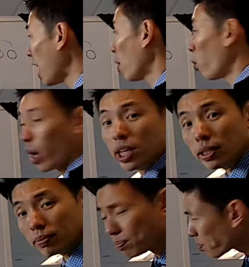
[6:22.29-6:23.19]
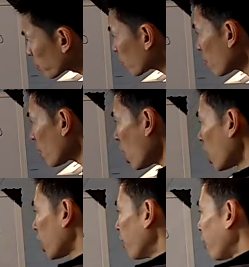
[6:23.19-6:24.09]
that way
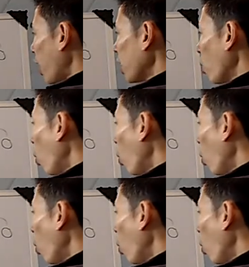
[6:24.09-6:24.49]
I can find out